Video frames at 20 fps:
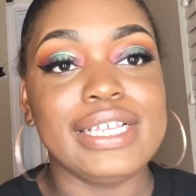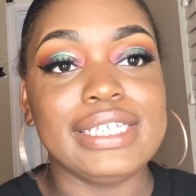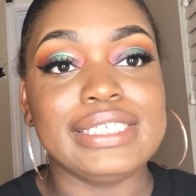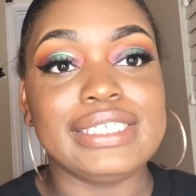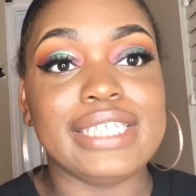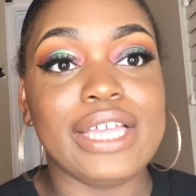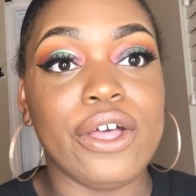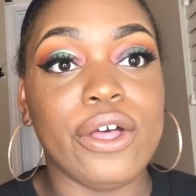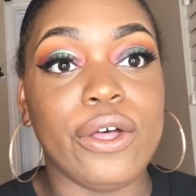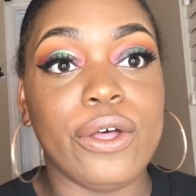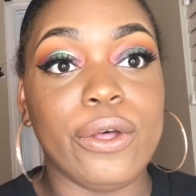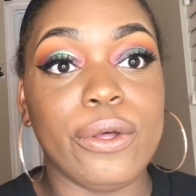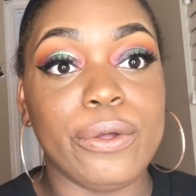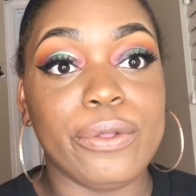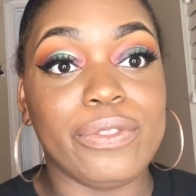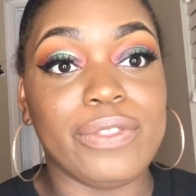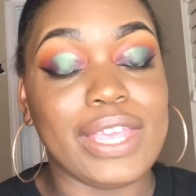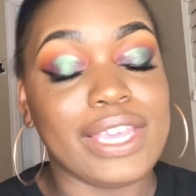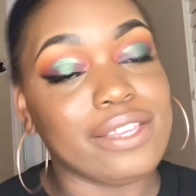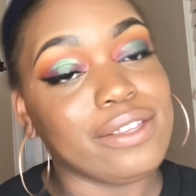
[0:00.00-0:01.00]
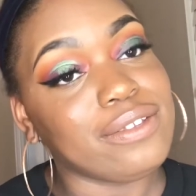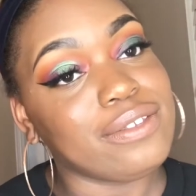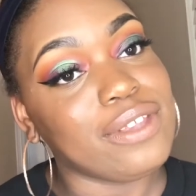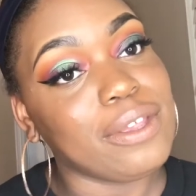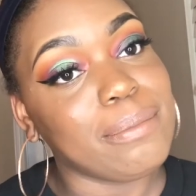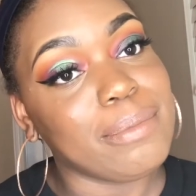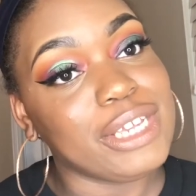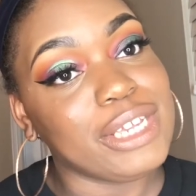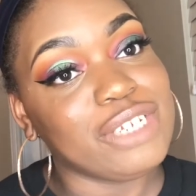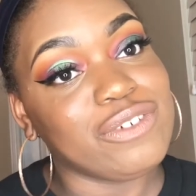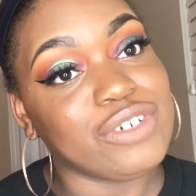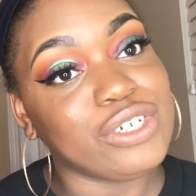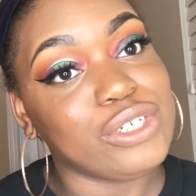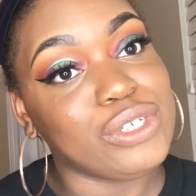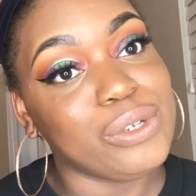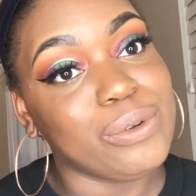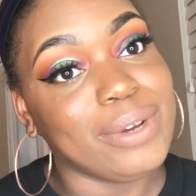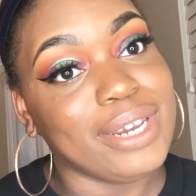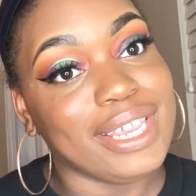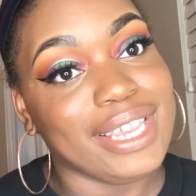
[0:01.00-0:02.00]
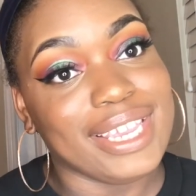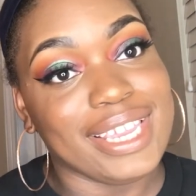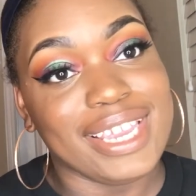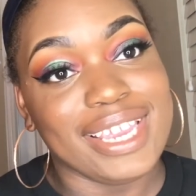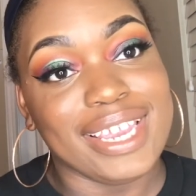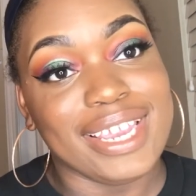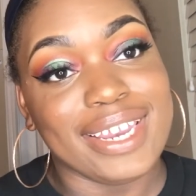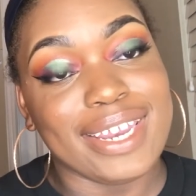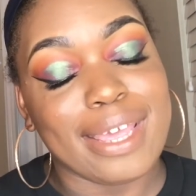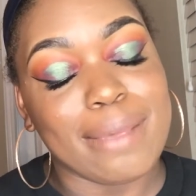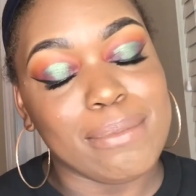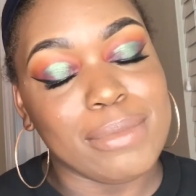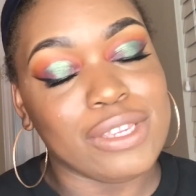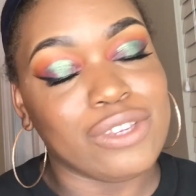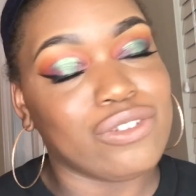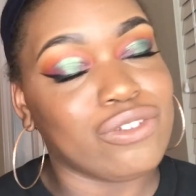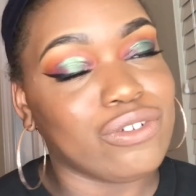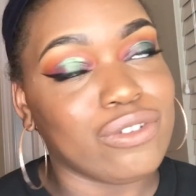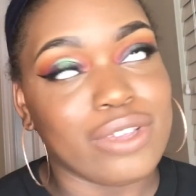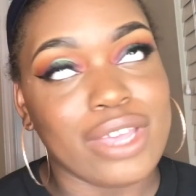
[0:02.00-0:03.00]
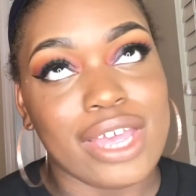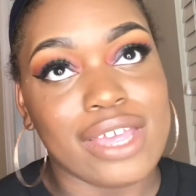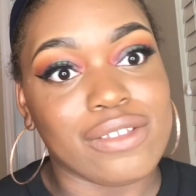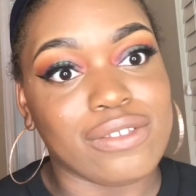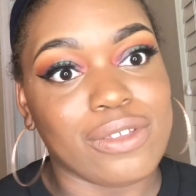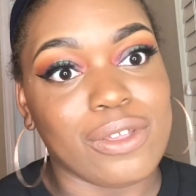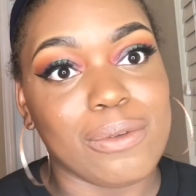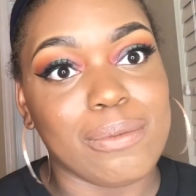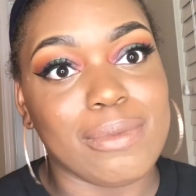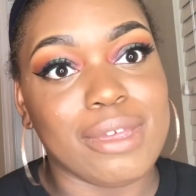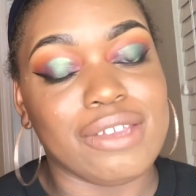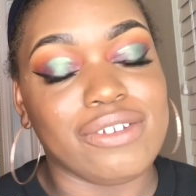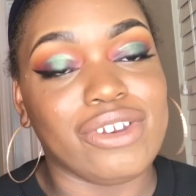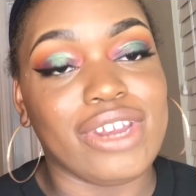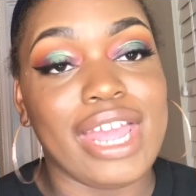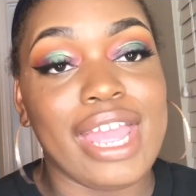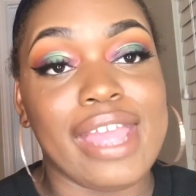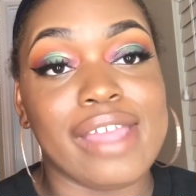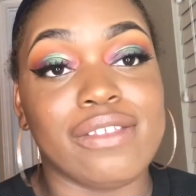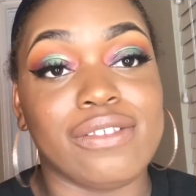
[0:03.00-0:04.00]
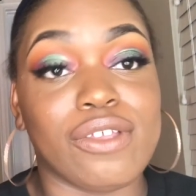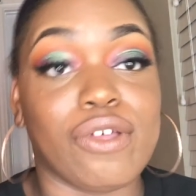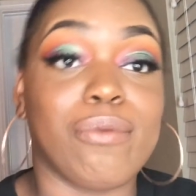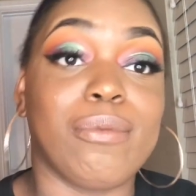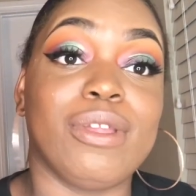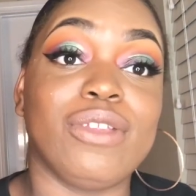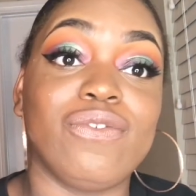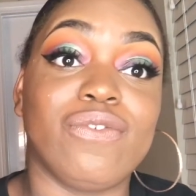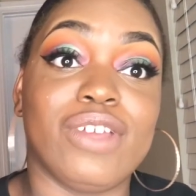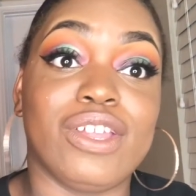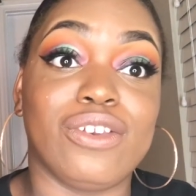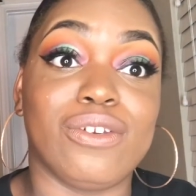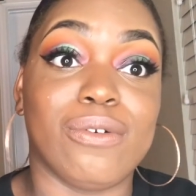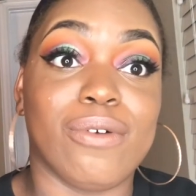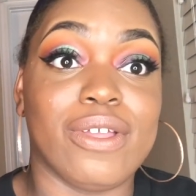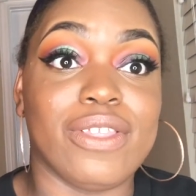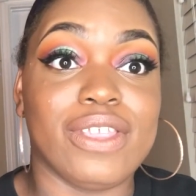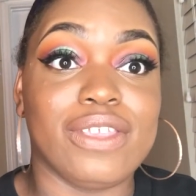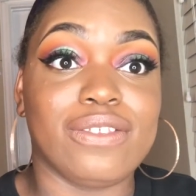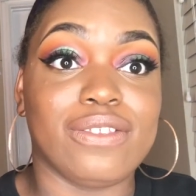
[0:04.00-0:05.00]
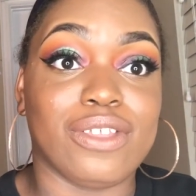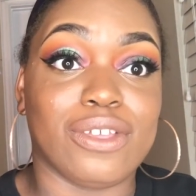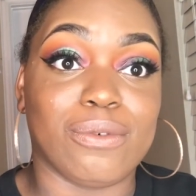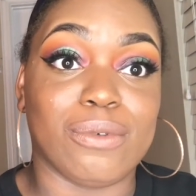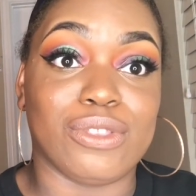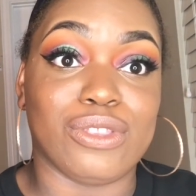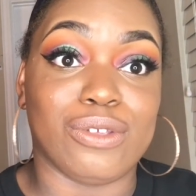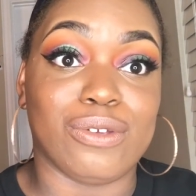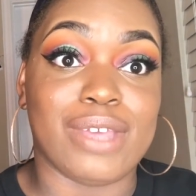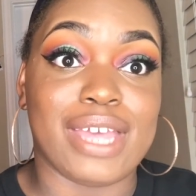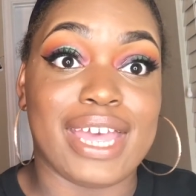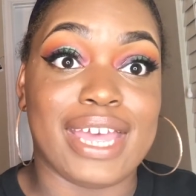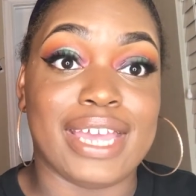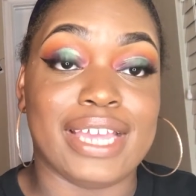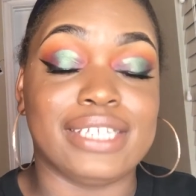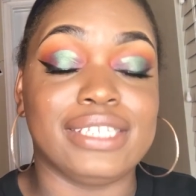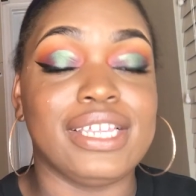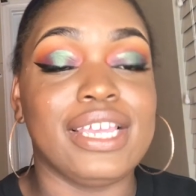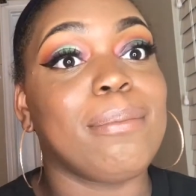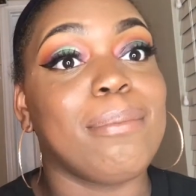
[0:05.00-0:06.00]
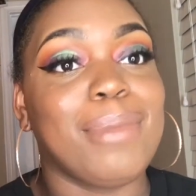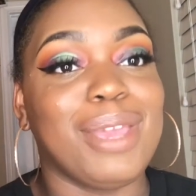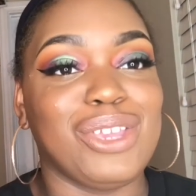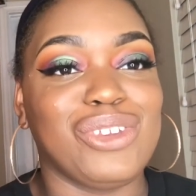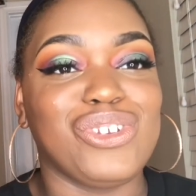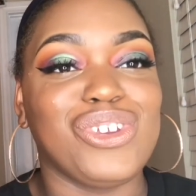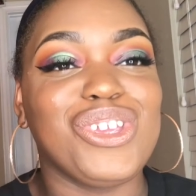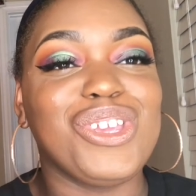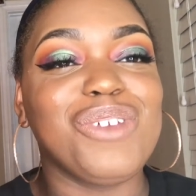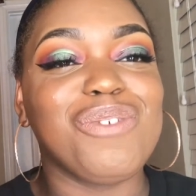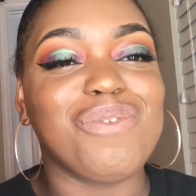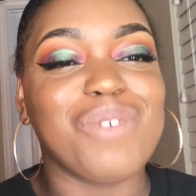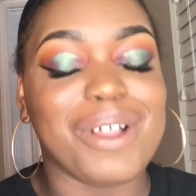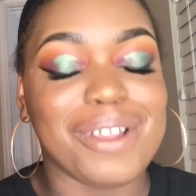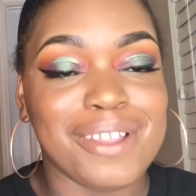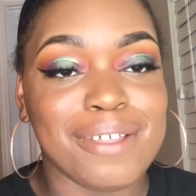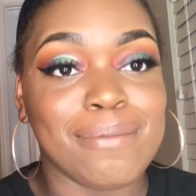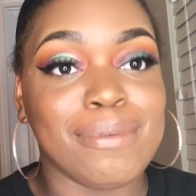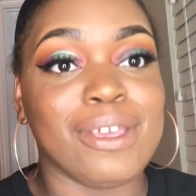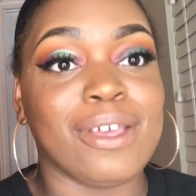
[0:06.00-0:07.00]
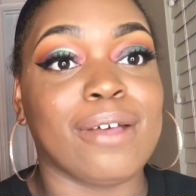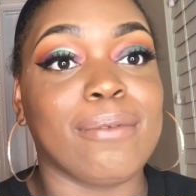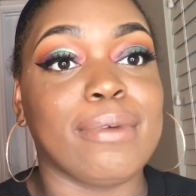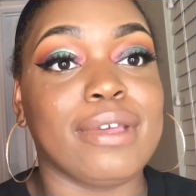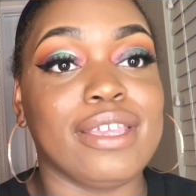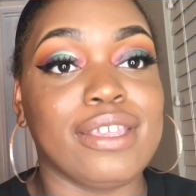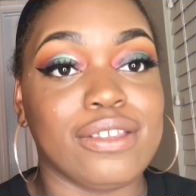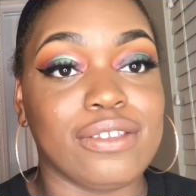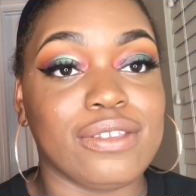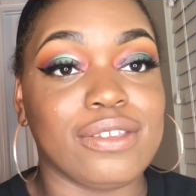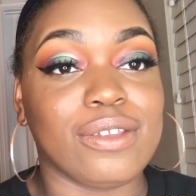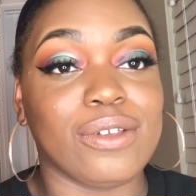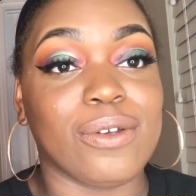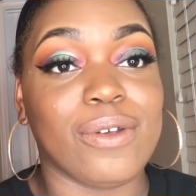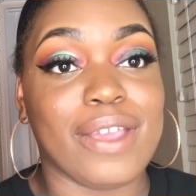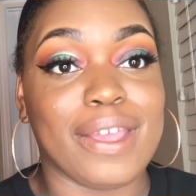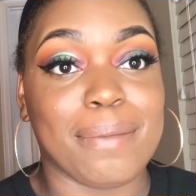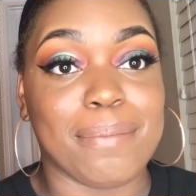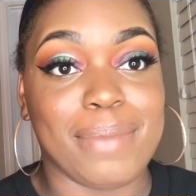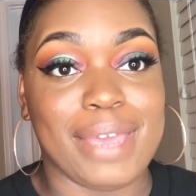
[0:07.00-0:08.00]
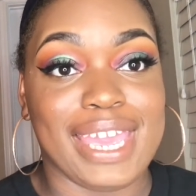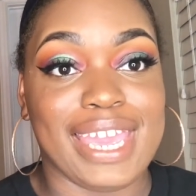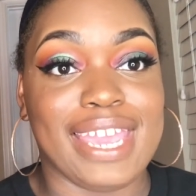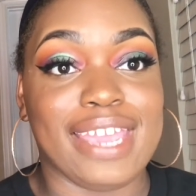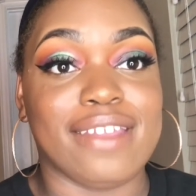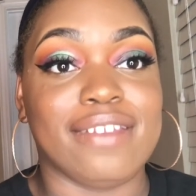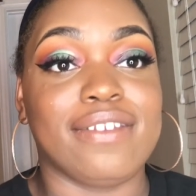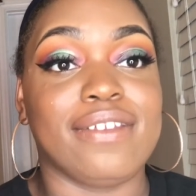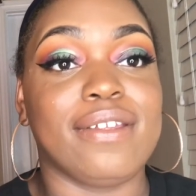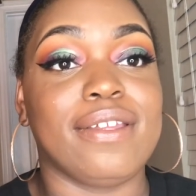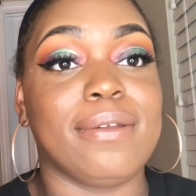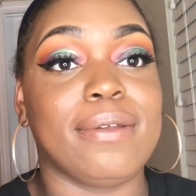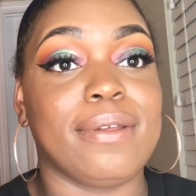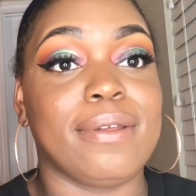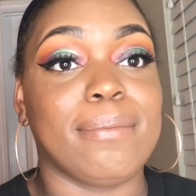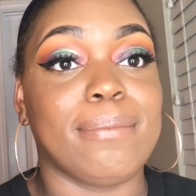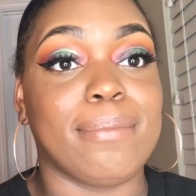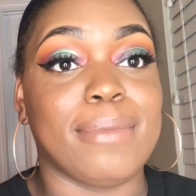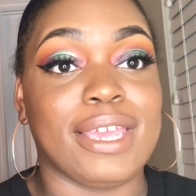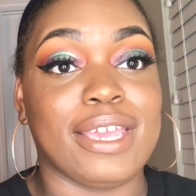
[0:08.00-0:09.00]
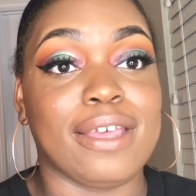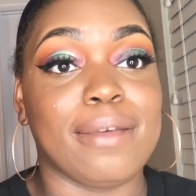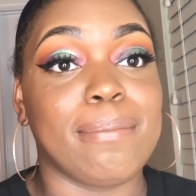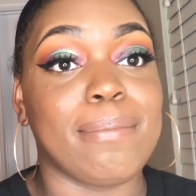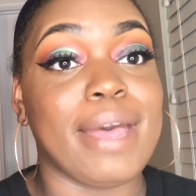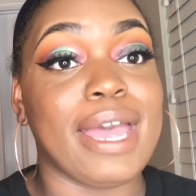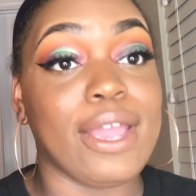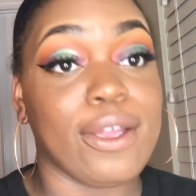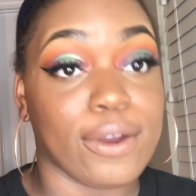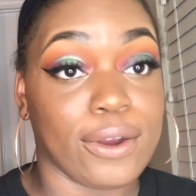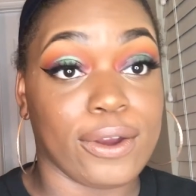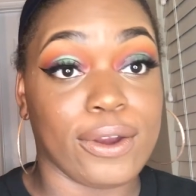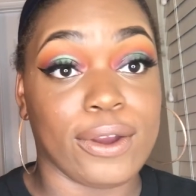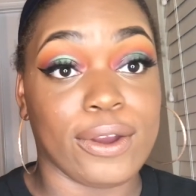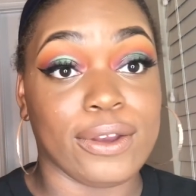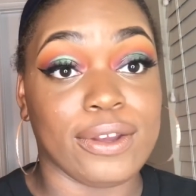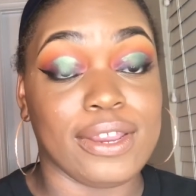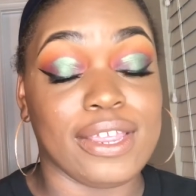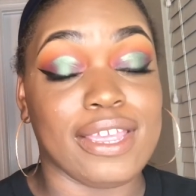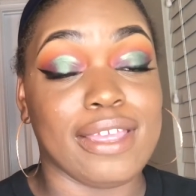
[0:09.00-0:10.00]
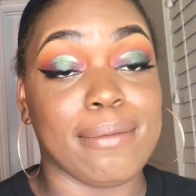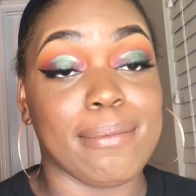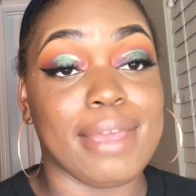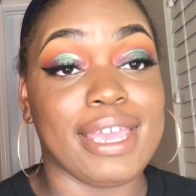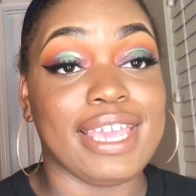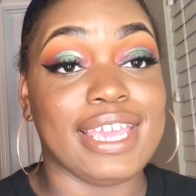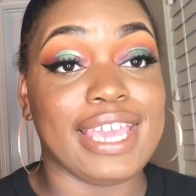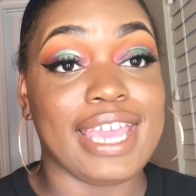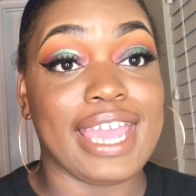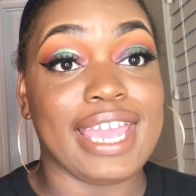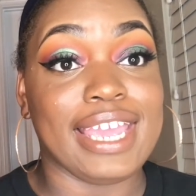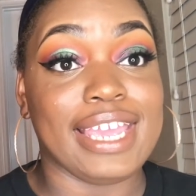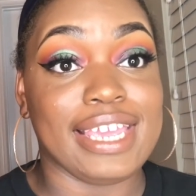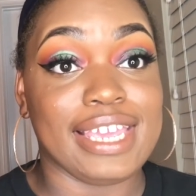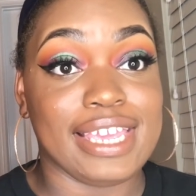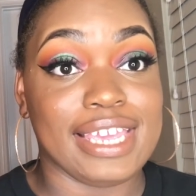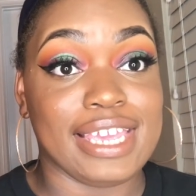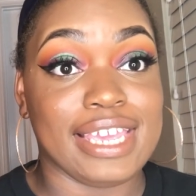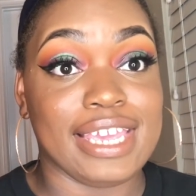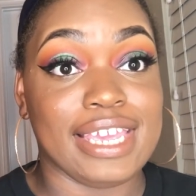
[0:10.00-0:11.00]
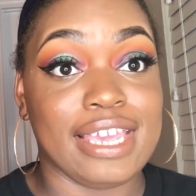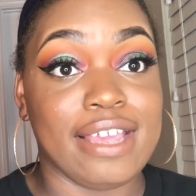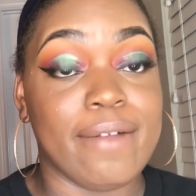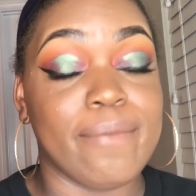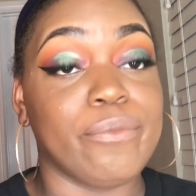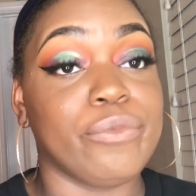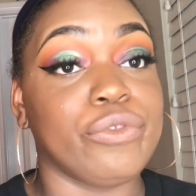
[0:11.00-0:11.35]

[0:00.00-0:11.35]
So thank you so much for tuning in. I missed you guys so much, and I had so much fun doing this look with you guys. Make sure you follow me on my Instagram page, Makeupbyernn, MakeupByernn.